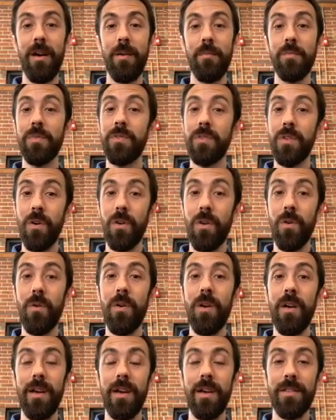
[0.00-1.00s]
So
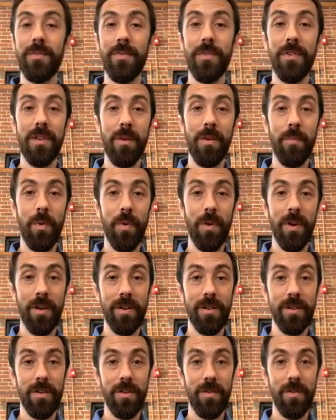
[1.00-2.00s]
it's really
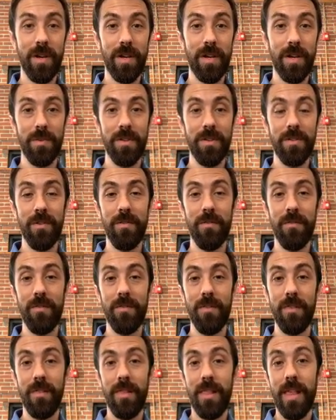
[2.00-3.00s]
important to, as we sort of
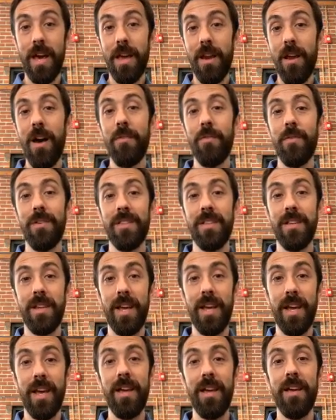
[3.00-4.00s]
led off with
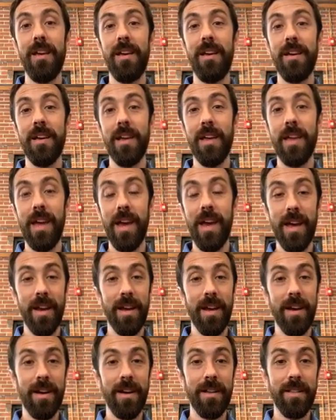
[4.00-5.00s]
today, get
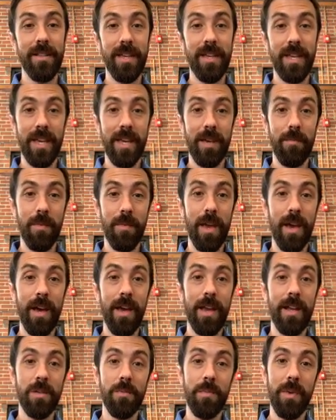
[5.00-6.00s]
a team,
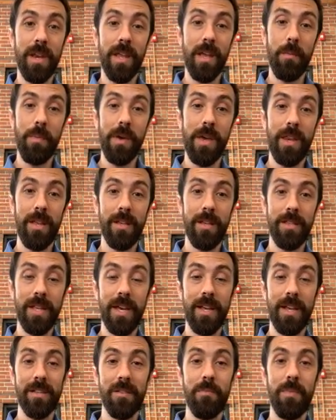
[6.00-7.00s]
get as many opinions
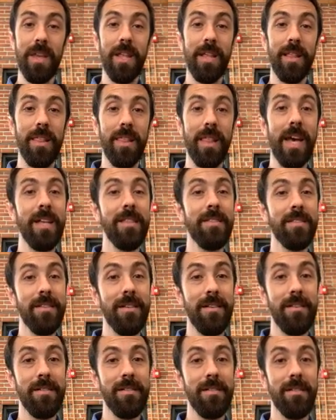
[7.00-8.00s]
and as many
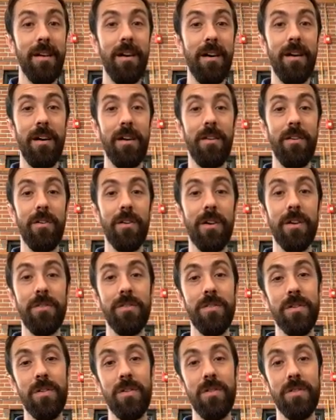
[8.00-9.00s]
lenses on your
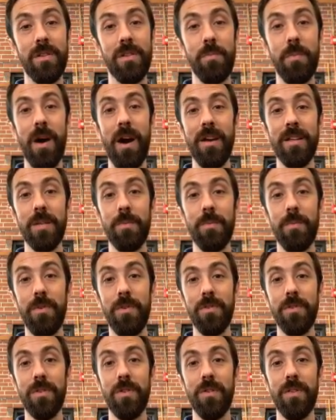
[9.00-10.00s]
concerns as
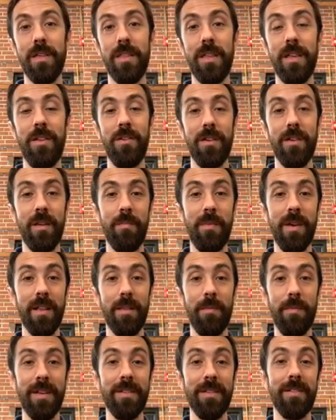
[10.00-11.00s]
possible, so that then you can make
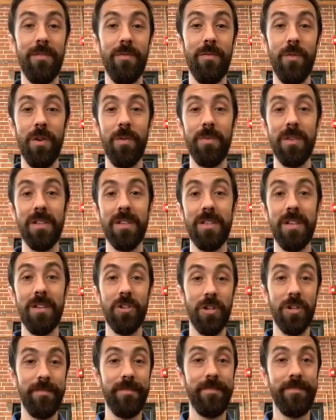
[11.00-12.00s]
the best informed
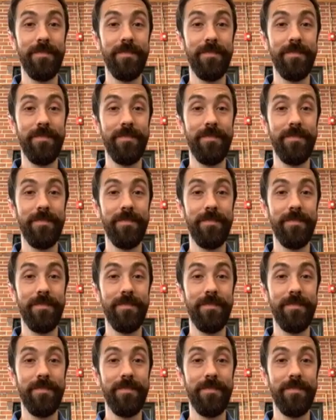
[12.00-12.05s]
decision.